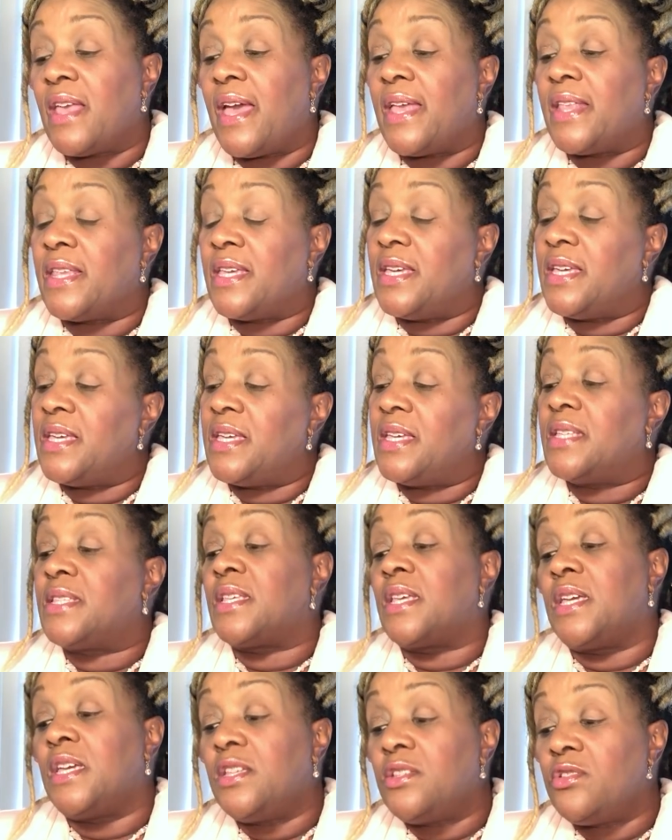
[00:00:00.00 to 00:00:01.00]
that
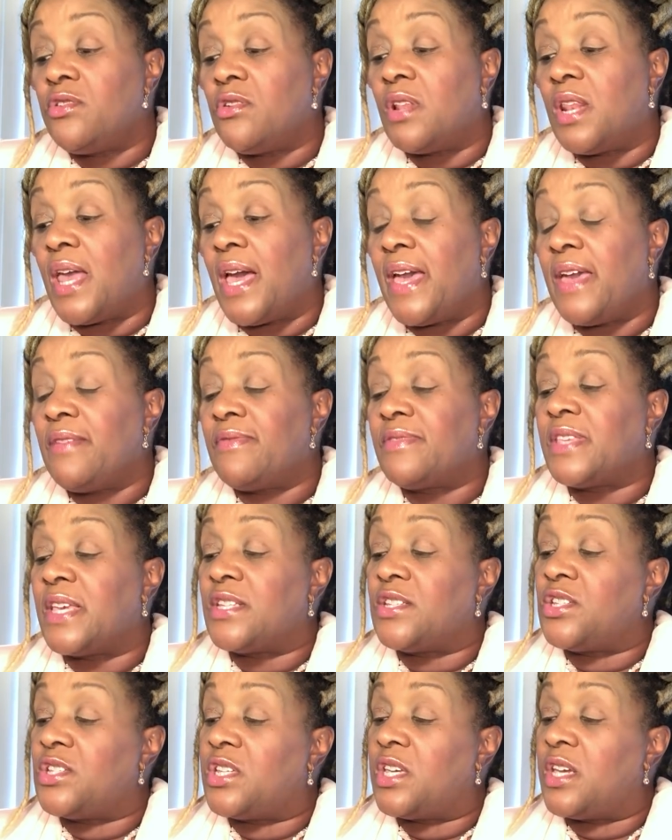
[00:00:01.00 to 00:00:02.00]
is in your life,
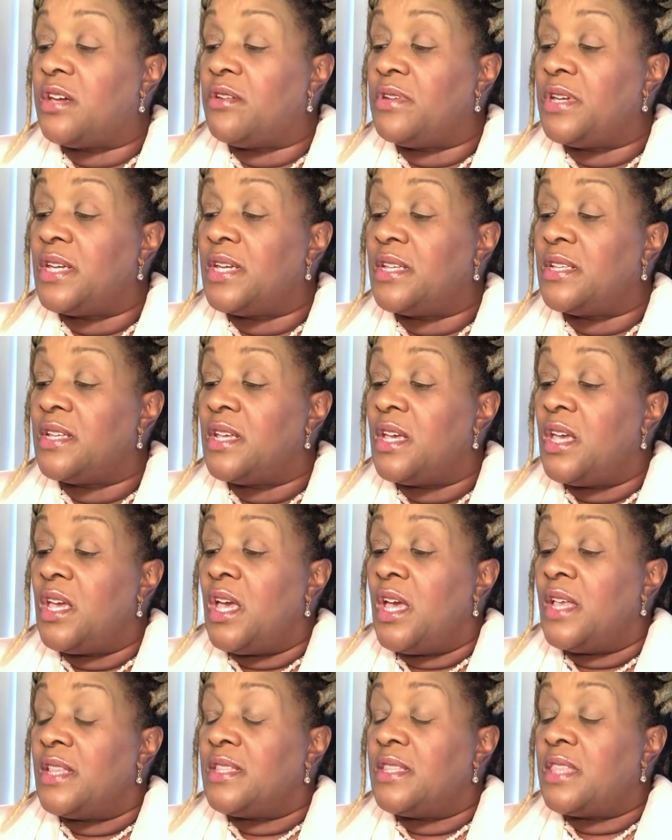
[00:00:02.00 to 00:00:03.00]
Sagittarian,
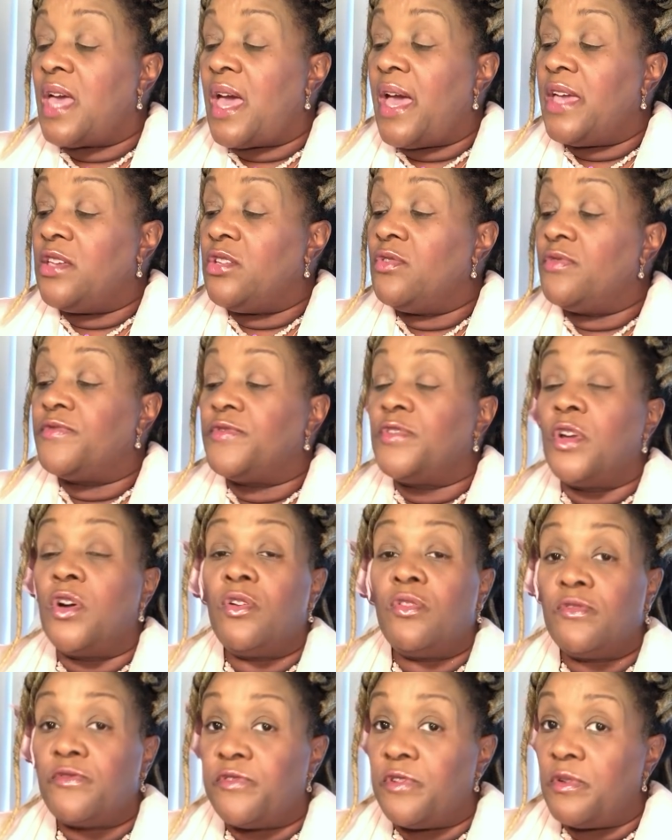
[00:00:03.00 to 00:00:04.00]
that you've
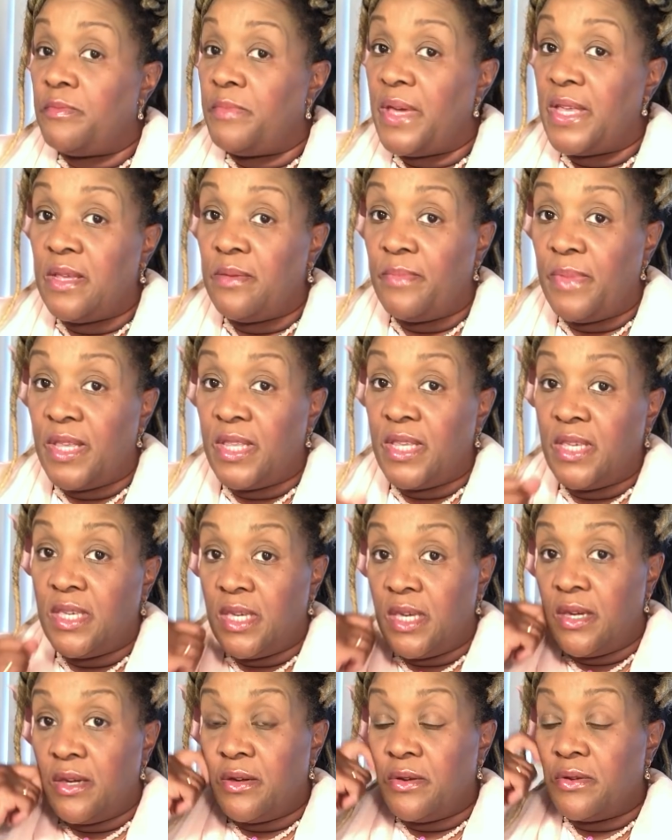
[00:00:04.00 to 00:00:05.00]
known for many, many
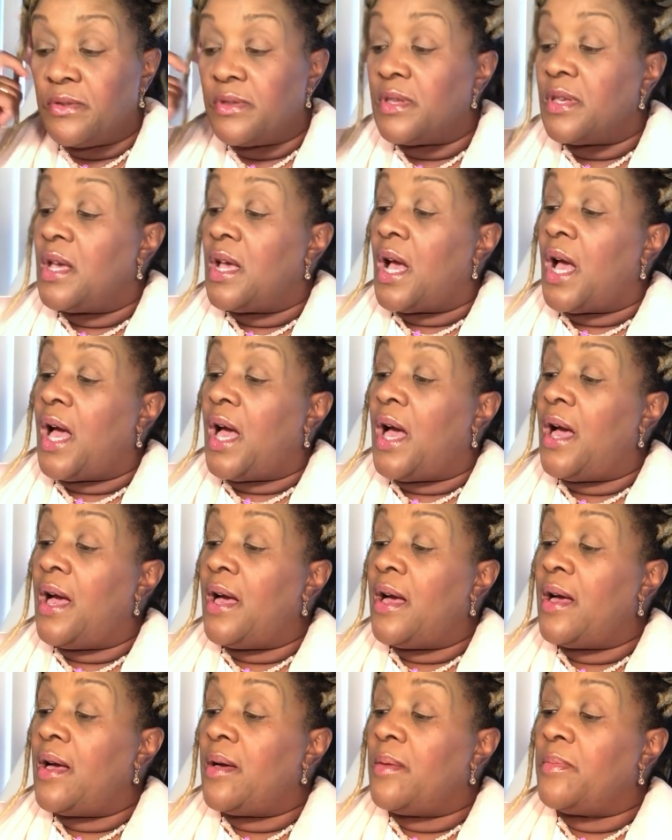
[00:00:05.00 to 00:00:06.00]
years.
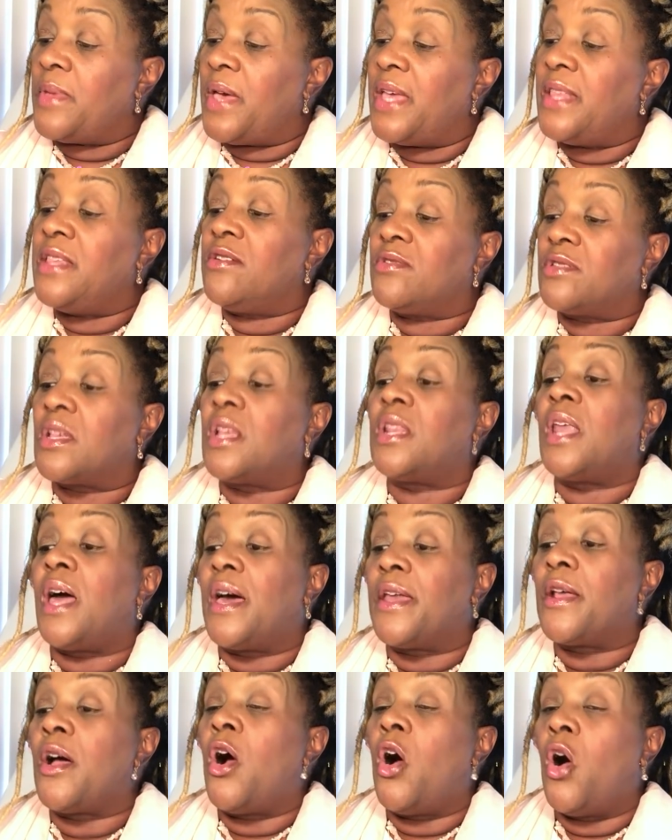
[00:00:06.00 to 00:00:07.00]
And there's a
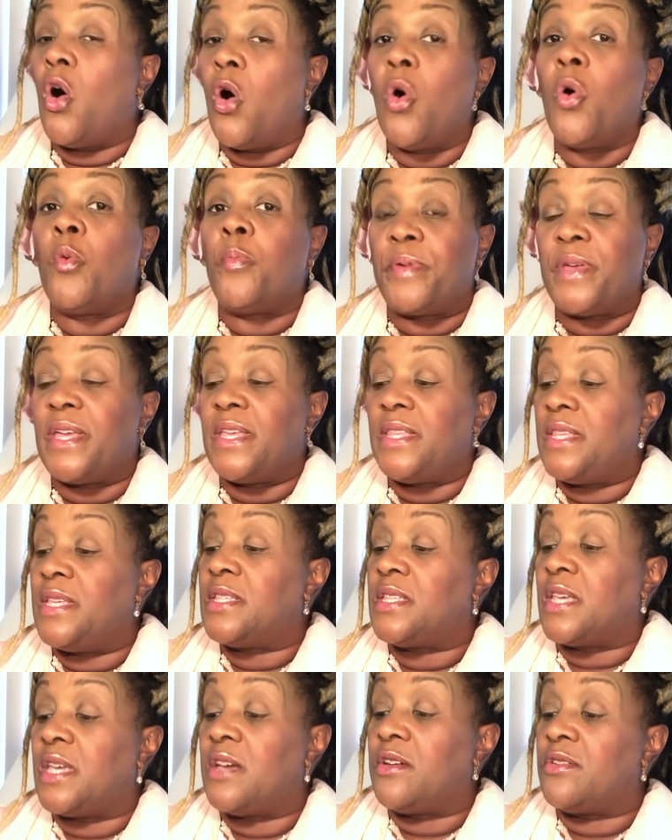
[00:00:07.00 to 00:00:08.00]
lot of hope in
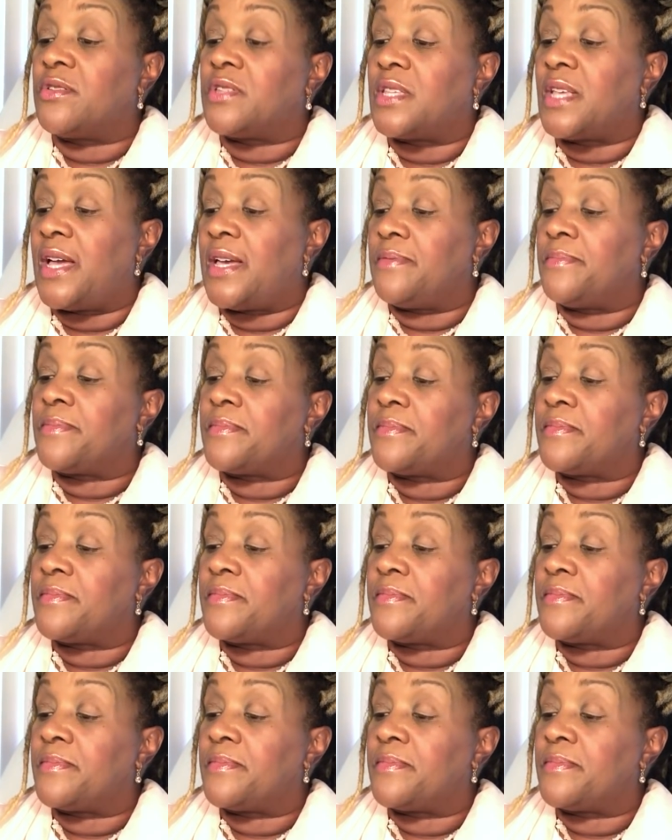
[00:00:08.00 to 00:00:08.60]
this air sign.